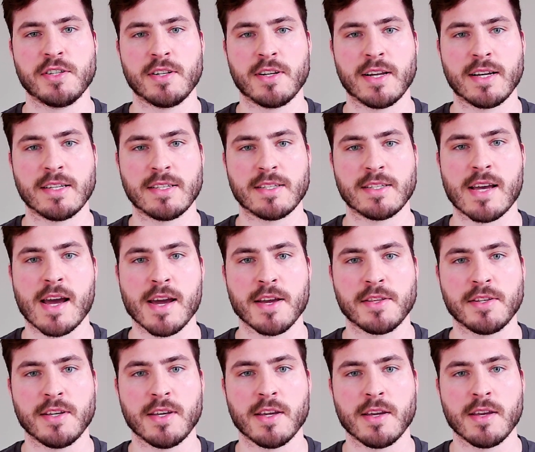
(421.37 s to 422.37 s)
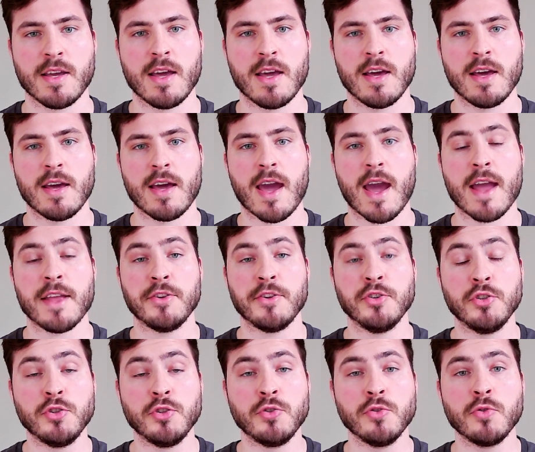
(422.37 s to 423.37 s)
and anxiety and
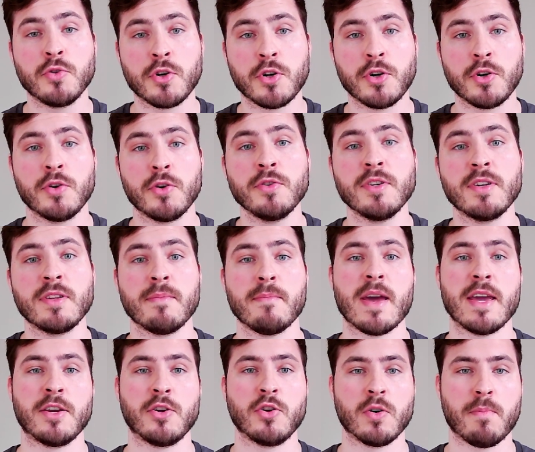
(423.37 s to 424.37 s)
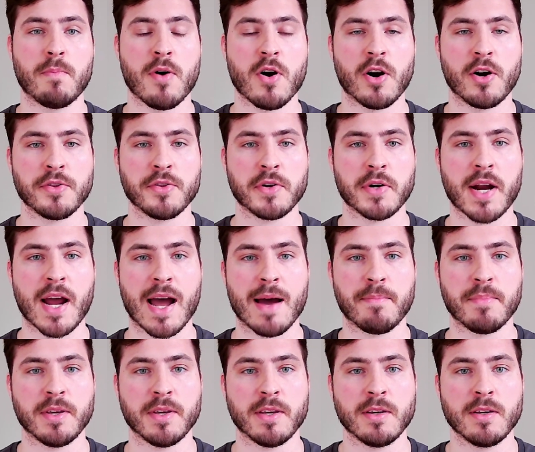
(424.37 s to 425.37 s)
you couldn't make your partner
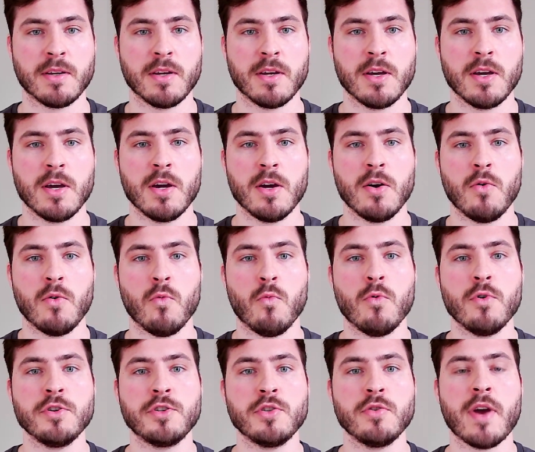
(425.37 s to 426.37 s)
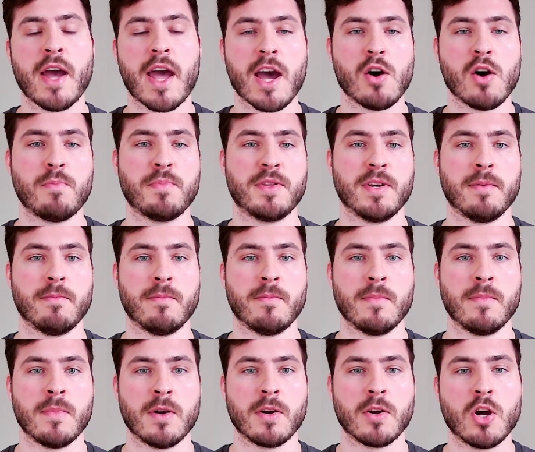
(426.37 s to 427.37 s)
happy, would you help them
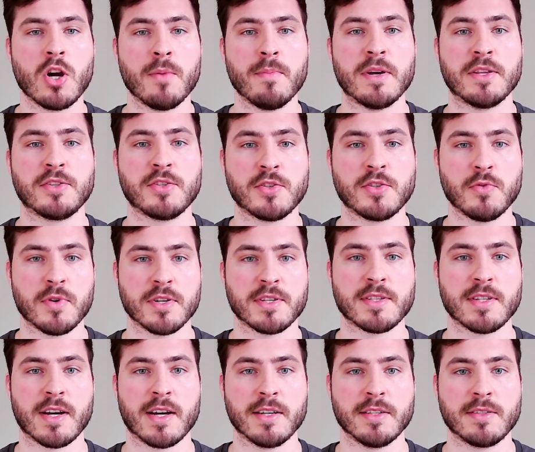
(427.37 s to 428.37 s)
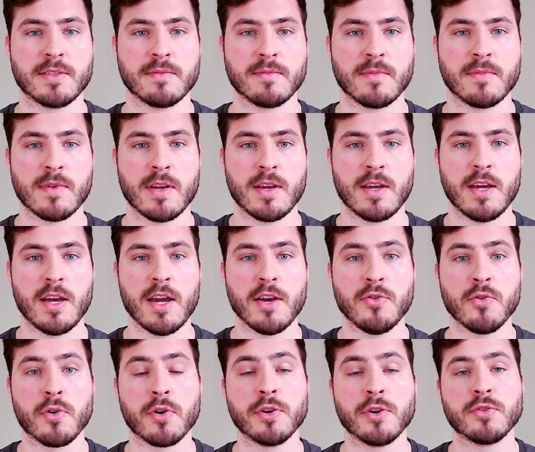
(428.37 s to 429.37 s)
commit suicide in
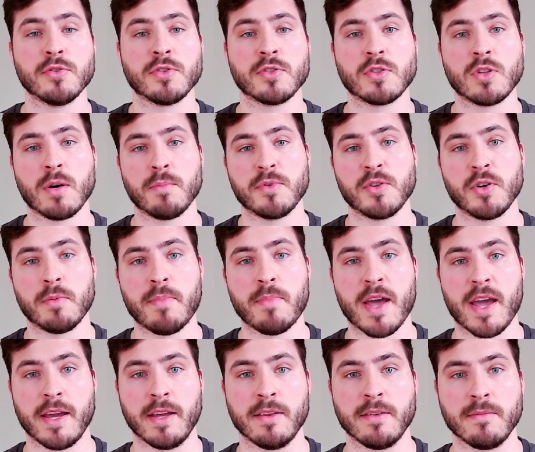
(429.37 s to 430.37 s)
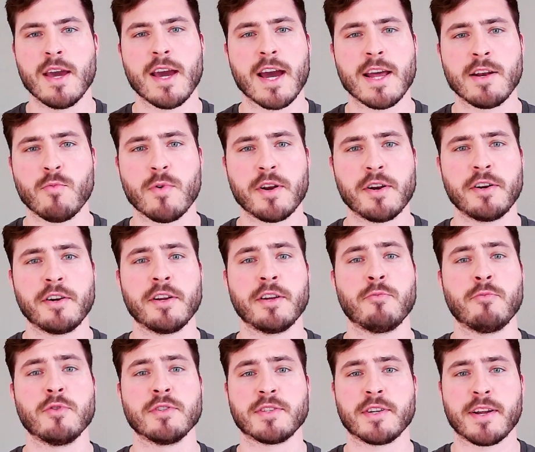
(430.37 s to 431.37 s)
order to stop their pain? And whether it
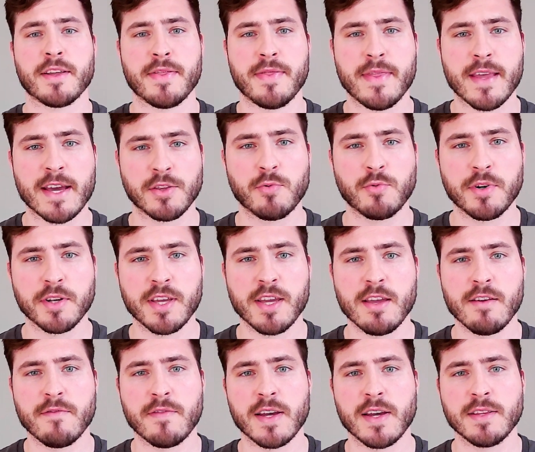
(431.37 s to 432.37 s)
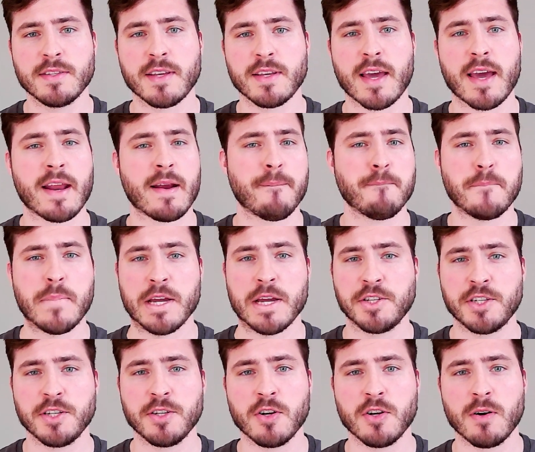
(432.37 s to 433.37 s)
was at a networking event, at a
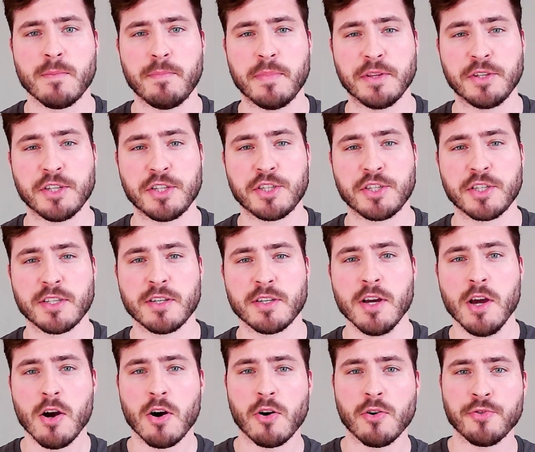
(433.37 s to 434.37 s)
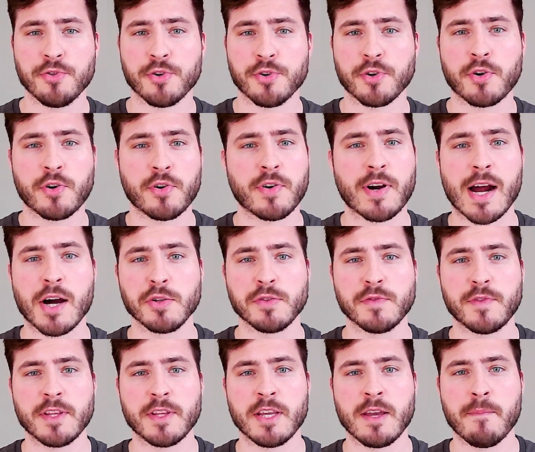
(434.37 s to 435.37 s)
pitching competition, on their
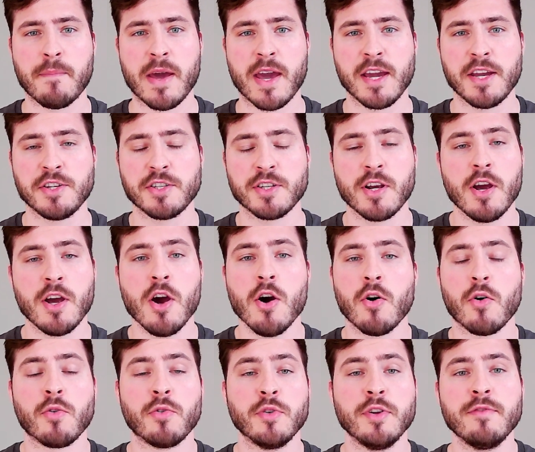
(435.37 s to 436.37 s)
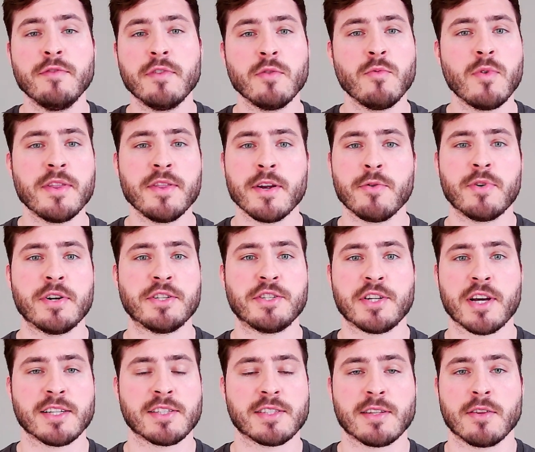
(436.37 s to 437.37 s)
crowdfunding page, or even when they were
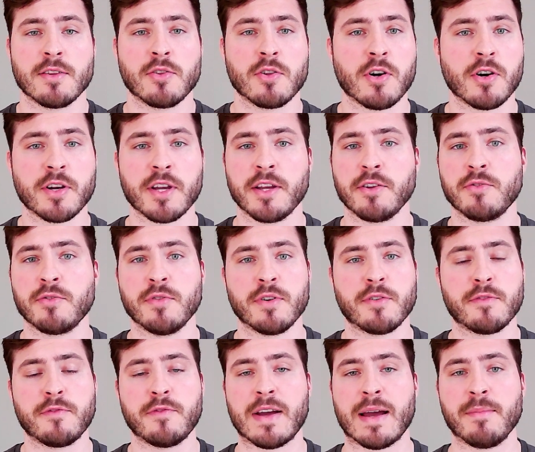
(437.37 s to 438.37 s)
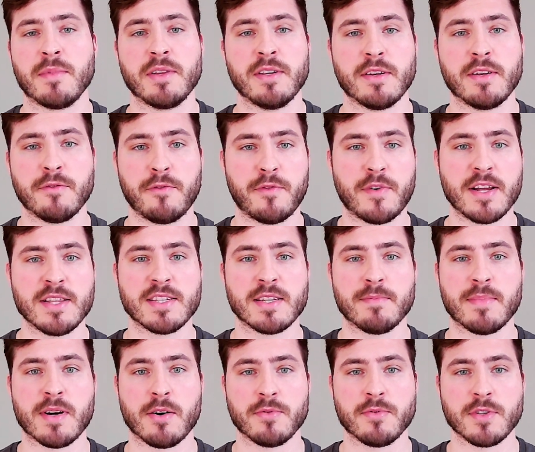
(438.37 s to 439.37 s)
just talking to their family and friends
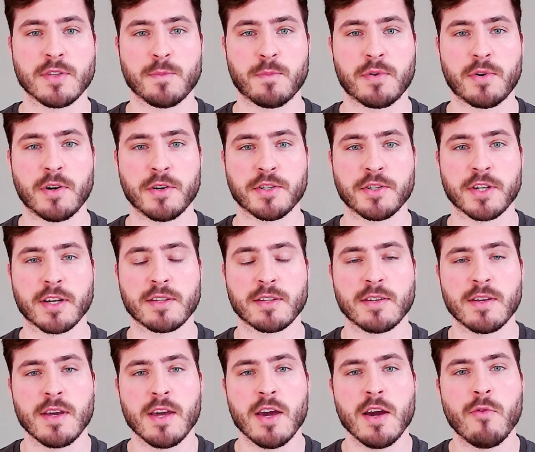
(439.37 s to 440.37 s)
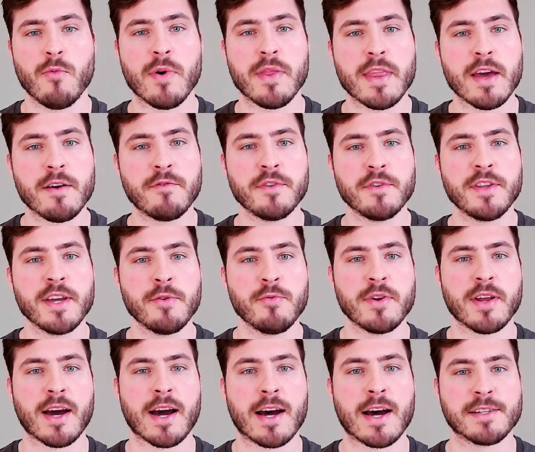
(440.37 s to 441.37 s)
about this project, whenever they
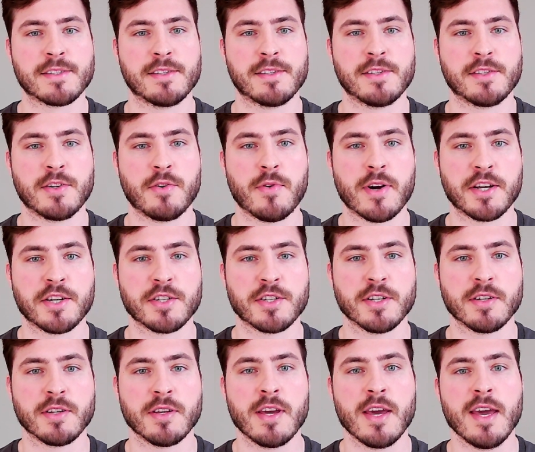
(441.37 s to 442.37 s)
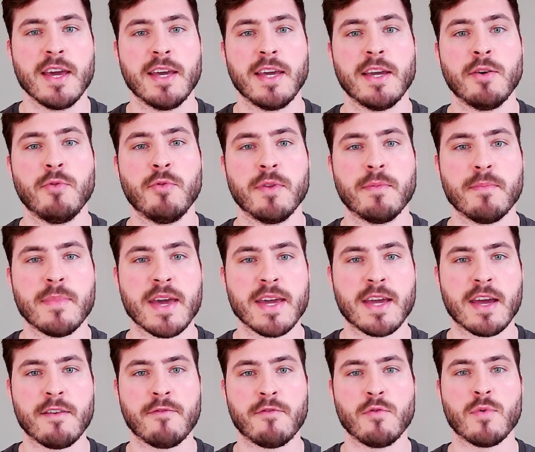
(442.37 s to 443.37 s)
would ask this question, it would make
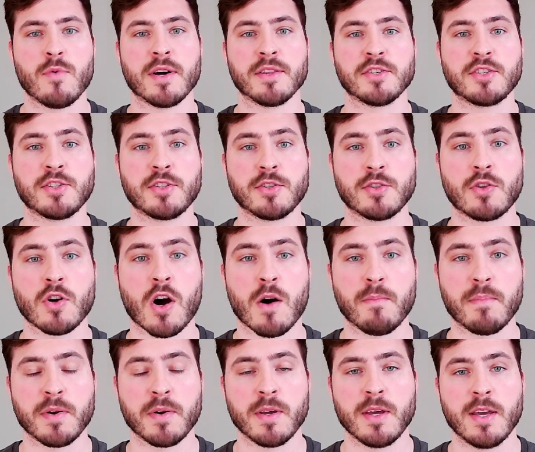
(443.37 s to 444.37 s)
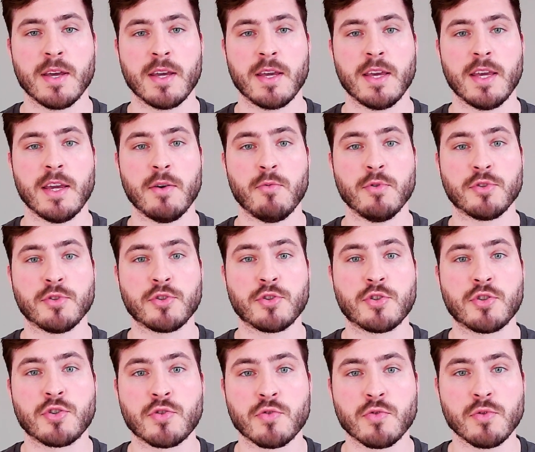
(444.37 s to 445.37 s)
everyone stop. It would
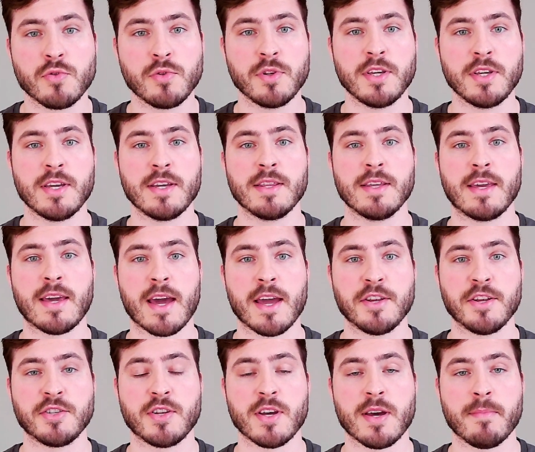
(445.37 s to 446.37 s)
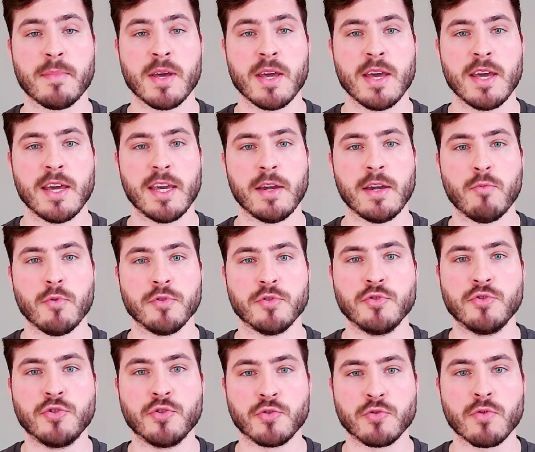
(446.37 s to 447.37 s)
truly engage them, it would
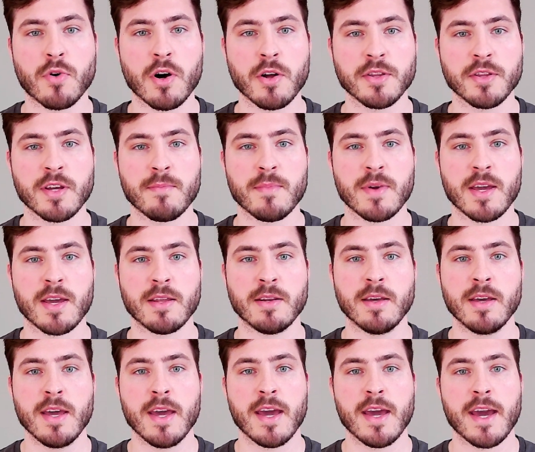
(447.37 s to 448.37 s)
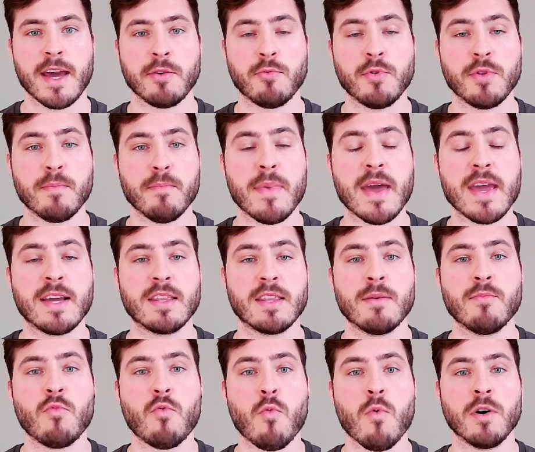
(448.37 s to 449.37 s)
draw them in, and it would make
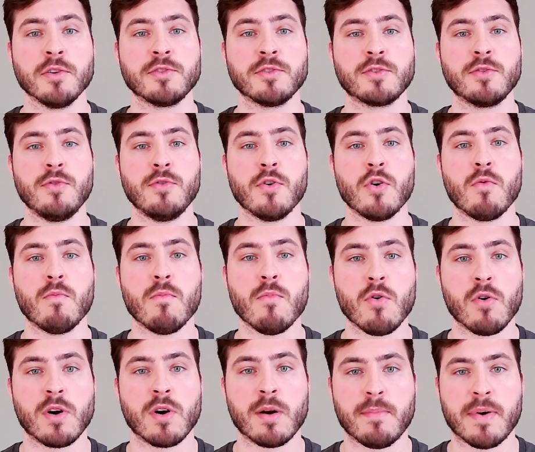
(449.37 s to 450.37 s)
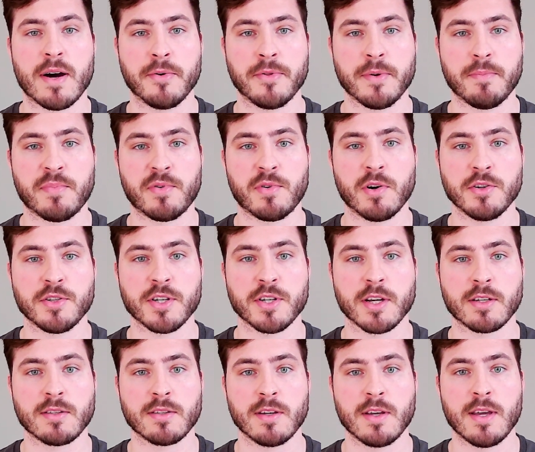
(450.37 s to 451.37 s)
them want to know more about the
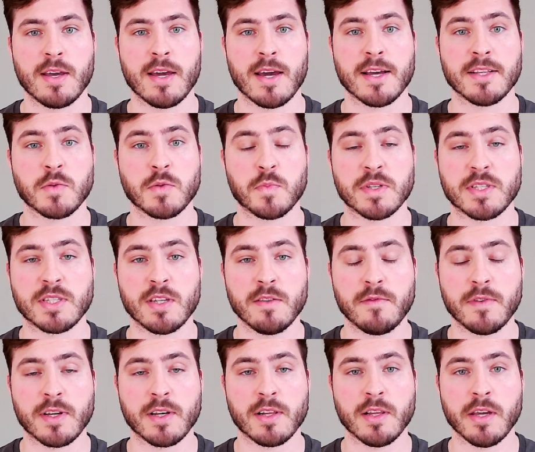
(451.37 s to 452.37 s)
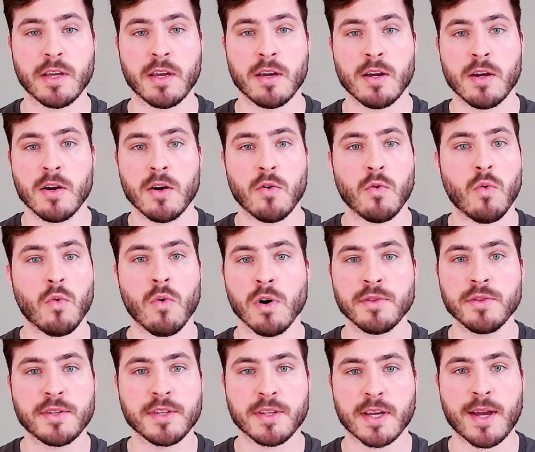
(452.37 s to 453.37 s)
project. And specifically, what
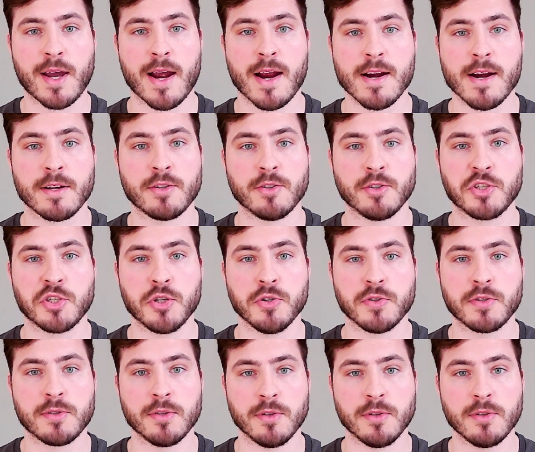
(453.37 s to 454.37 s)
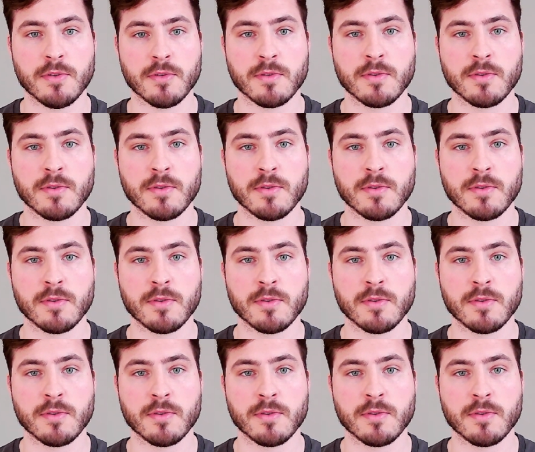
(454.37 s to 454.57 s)
did the character choose to do?